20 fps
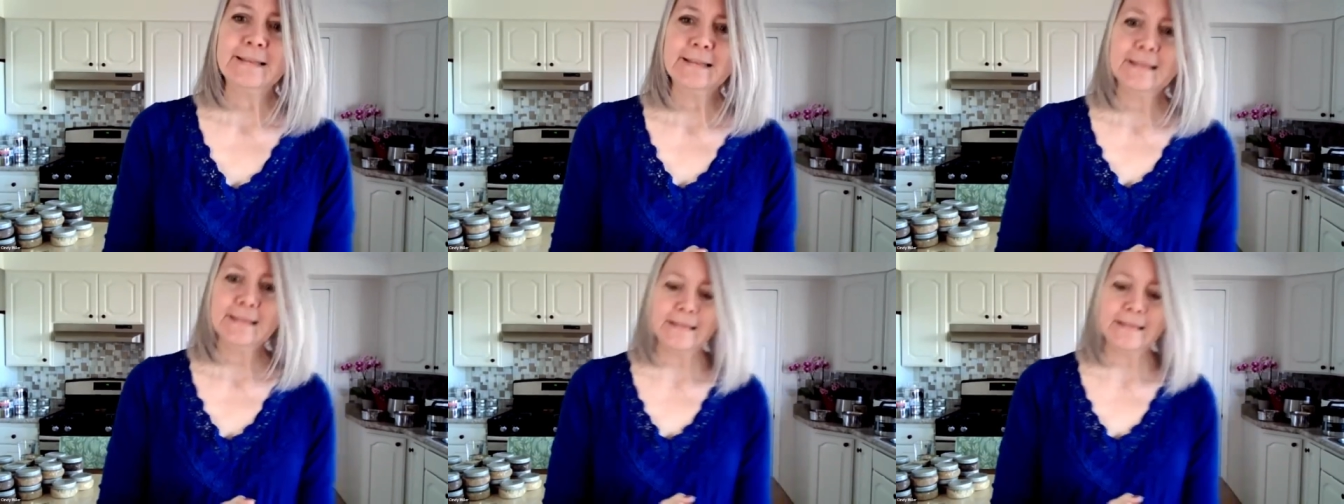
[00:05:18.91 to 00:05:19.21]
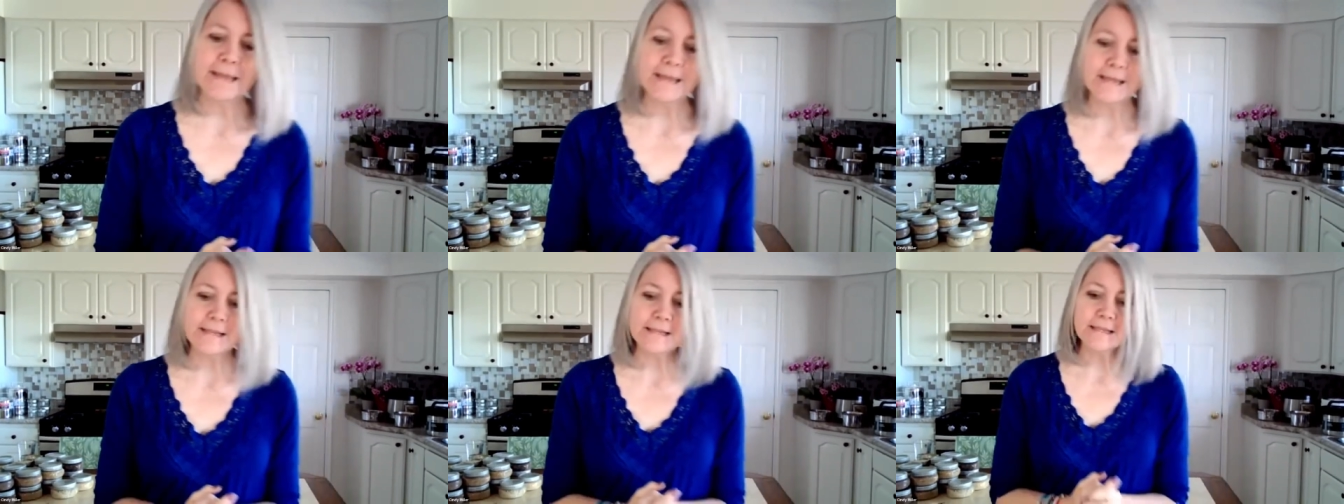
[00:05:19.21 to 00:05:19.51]

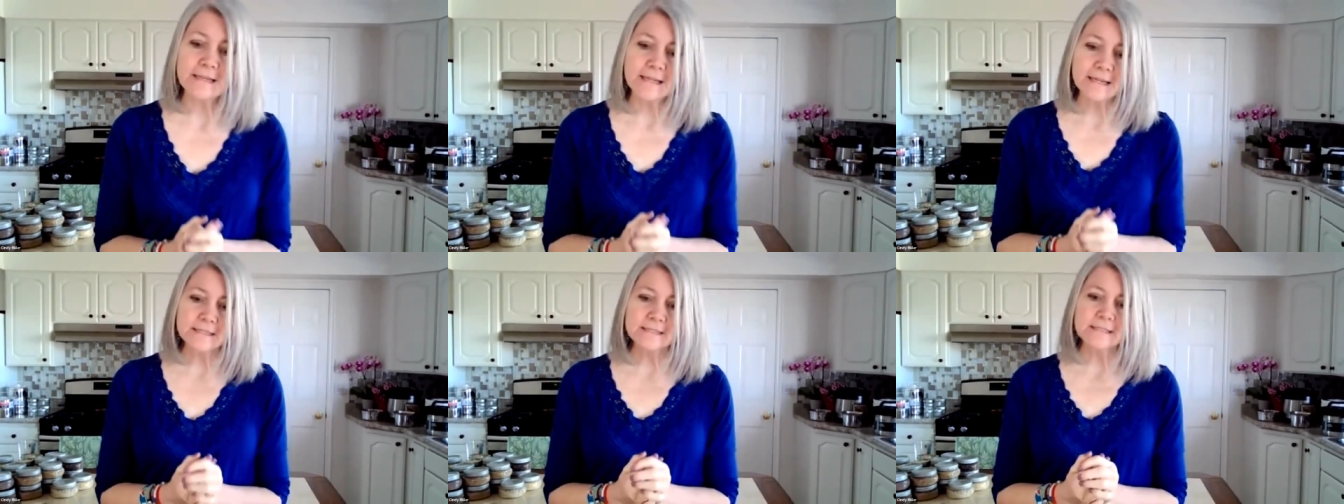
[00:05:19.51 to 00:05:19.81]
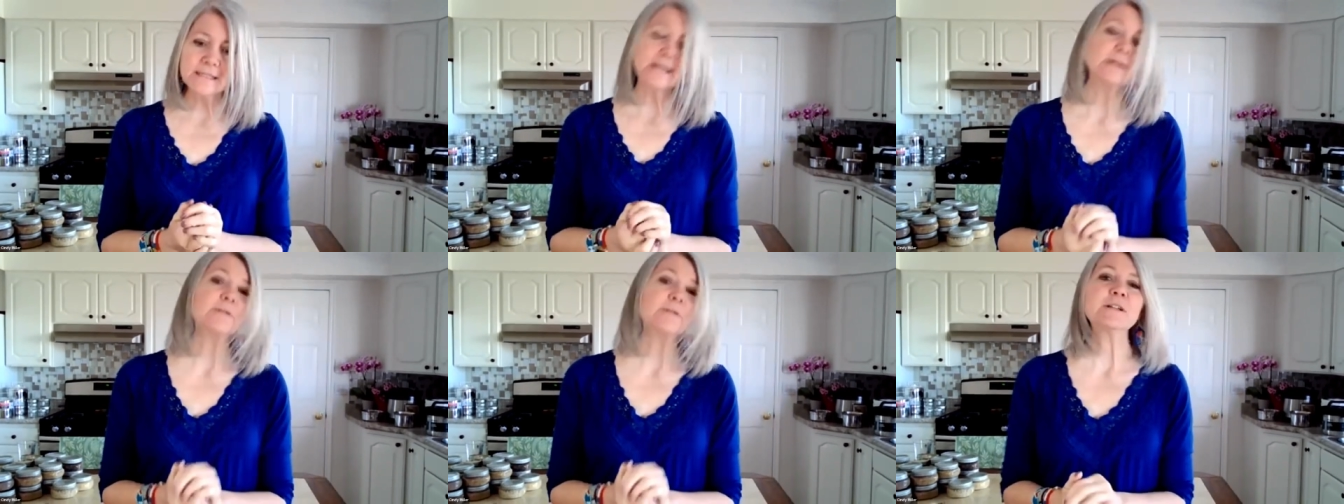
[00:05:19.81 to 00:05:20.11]
Okay, the next
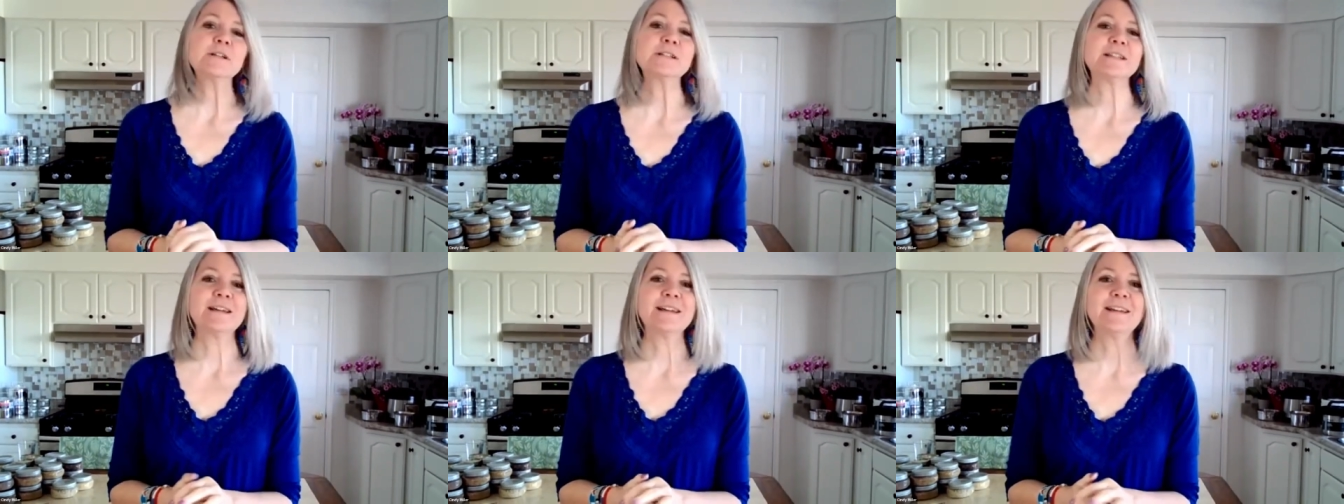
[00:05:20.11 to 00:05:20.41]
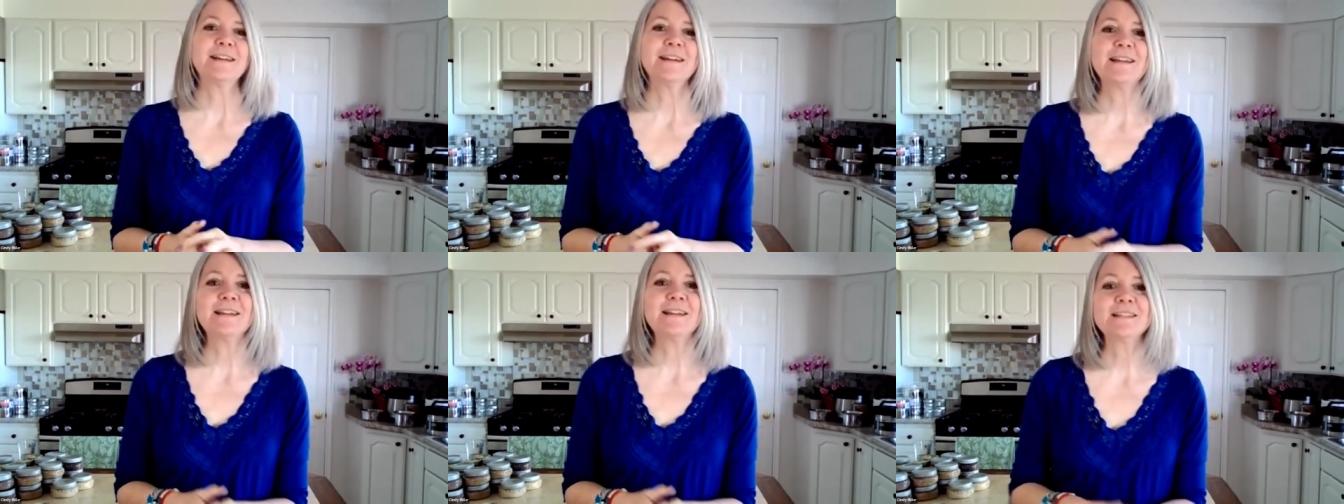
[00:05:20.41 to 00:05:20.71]
thing I want to tell
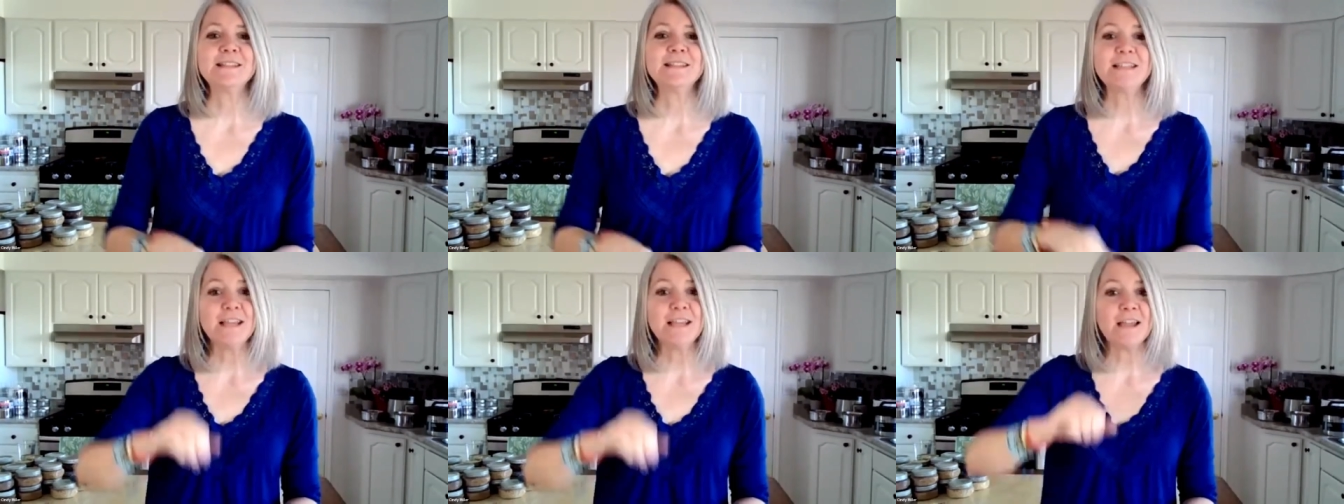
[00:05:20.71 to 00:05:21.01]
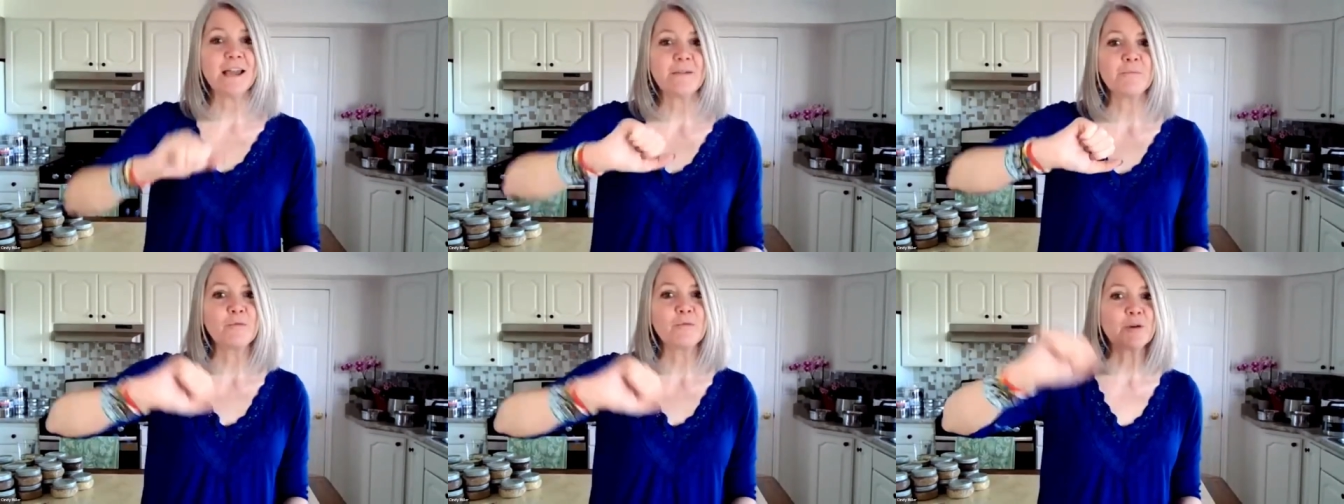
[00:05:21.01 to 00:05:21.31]
you is see,
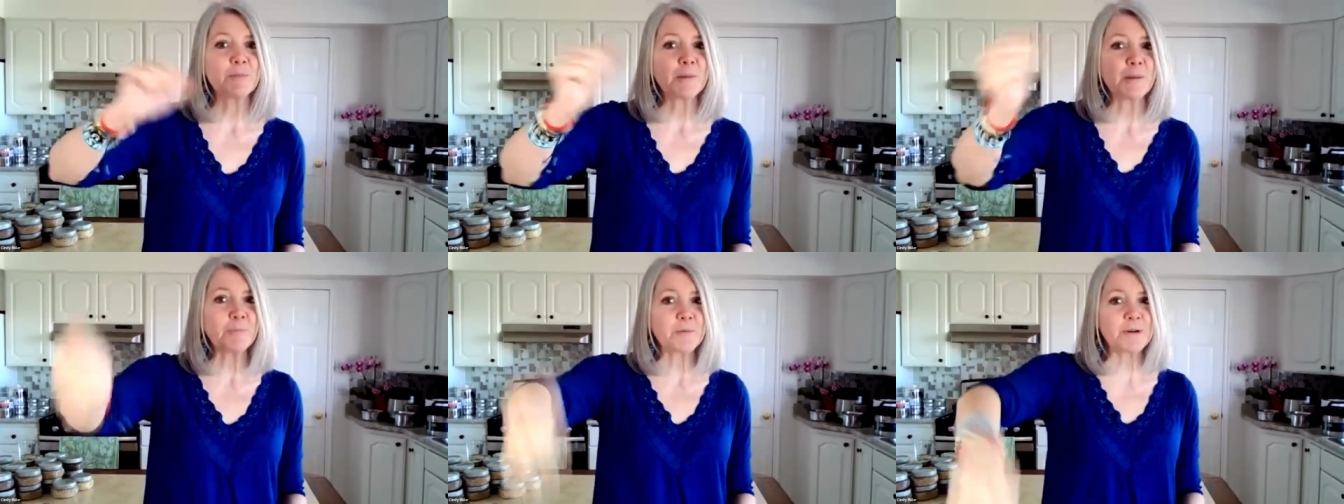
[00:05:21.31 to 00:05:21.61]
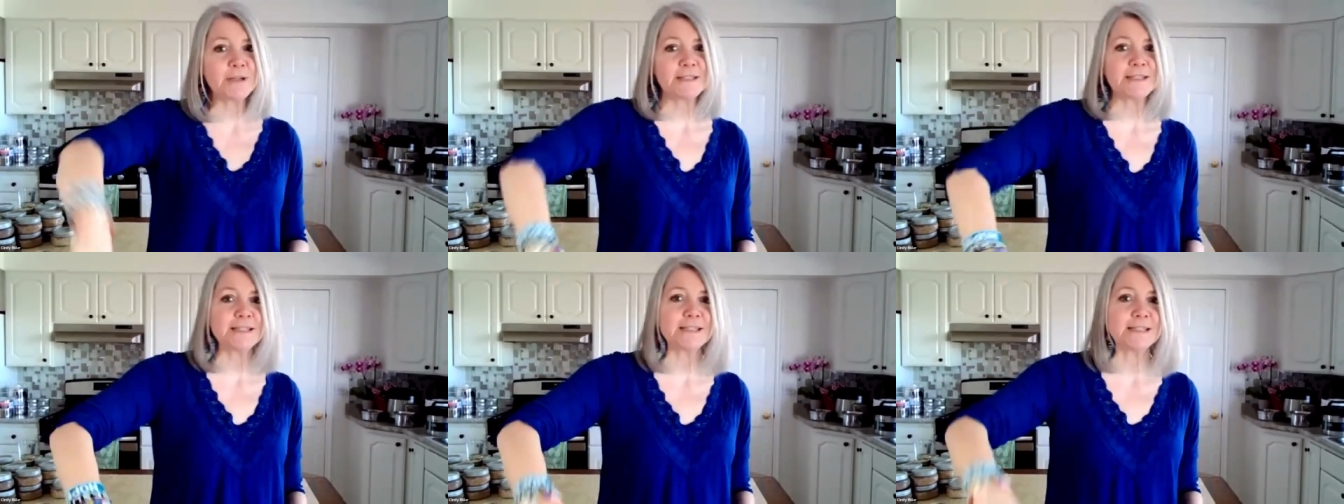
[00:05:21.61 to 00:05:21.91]
I wore my
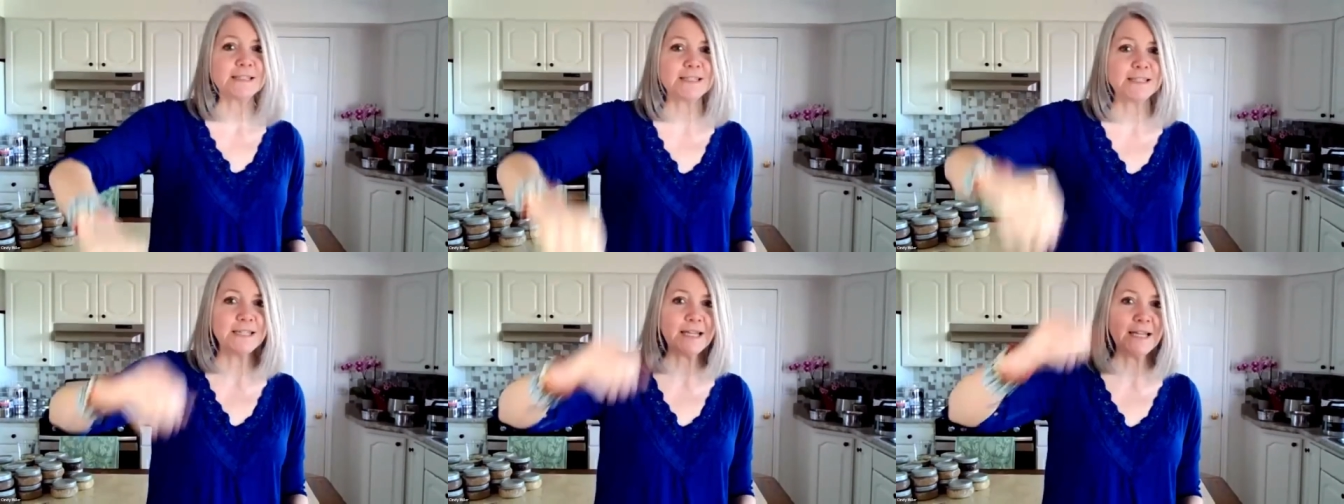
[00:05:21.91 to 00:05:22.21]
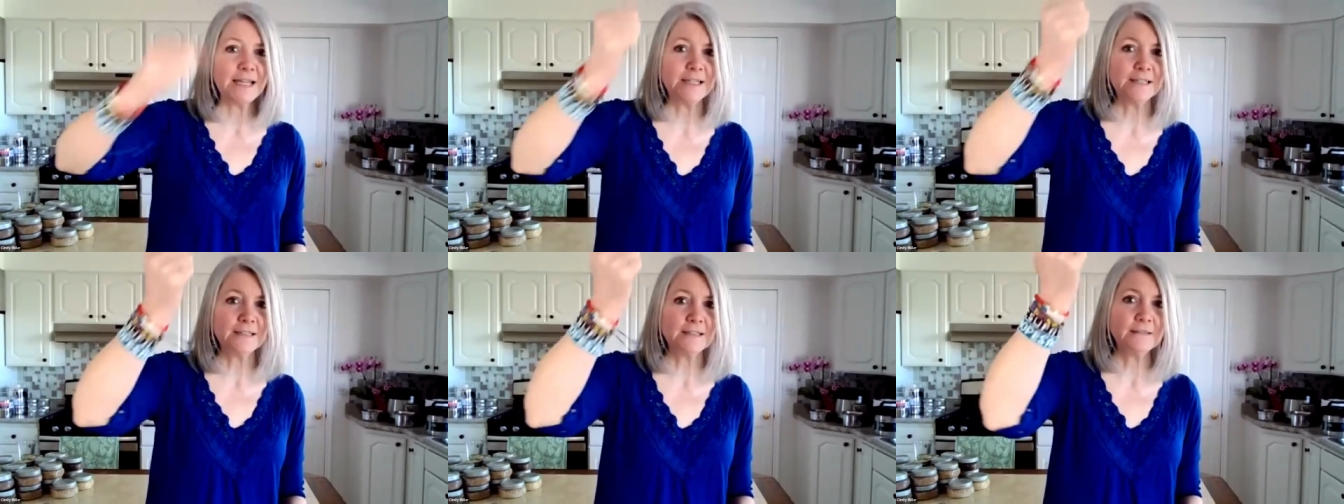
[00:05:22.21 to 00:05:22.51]
bracelets
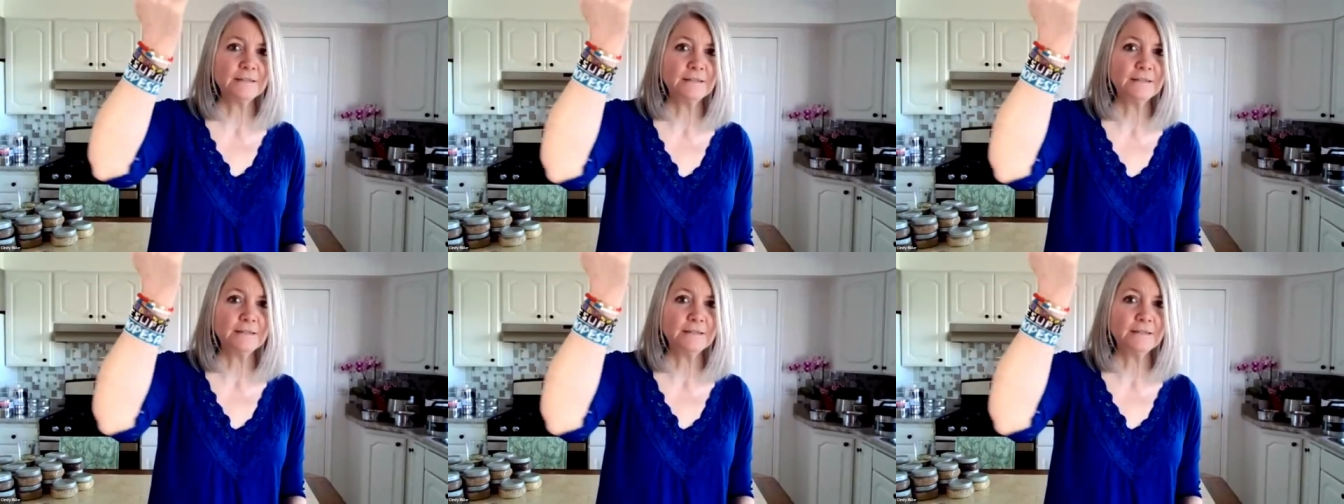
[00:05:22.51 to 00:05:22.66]
today.